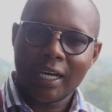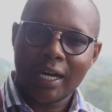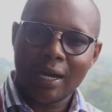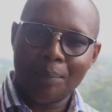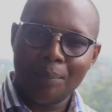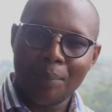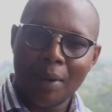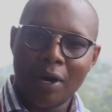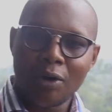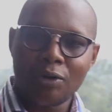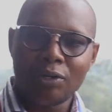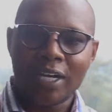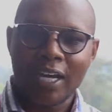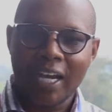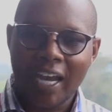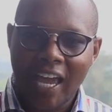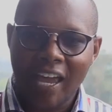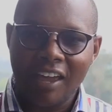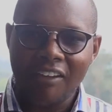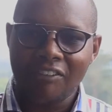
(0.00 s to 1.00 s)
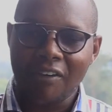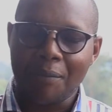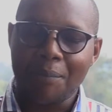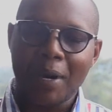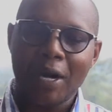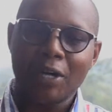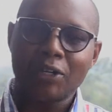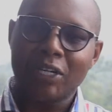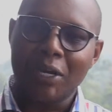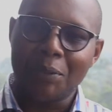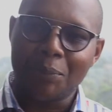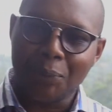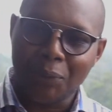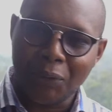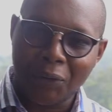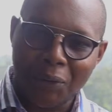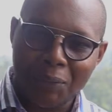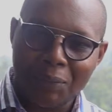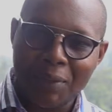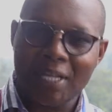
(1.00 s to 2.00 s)
about life, about
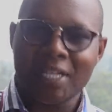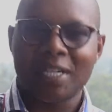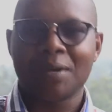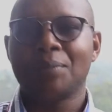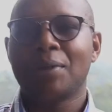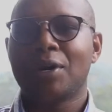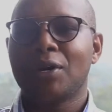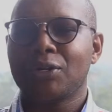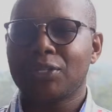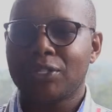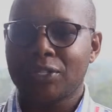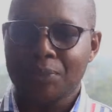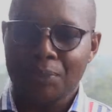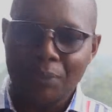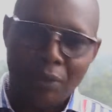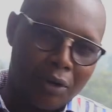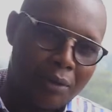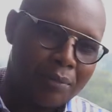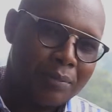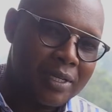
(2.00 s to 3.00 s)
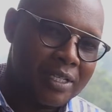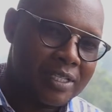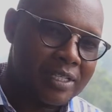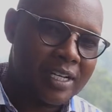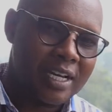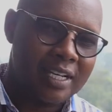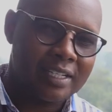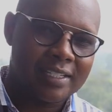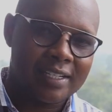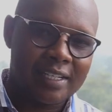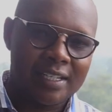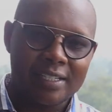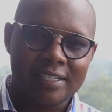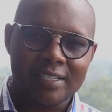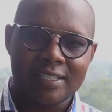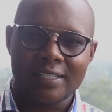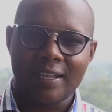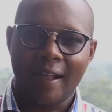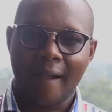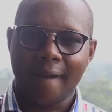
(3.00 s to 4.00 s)
employment, about small
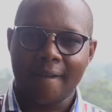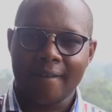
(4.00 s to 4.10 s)
businesses,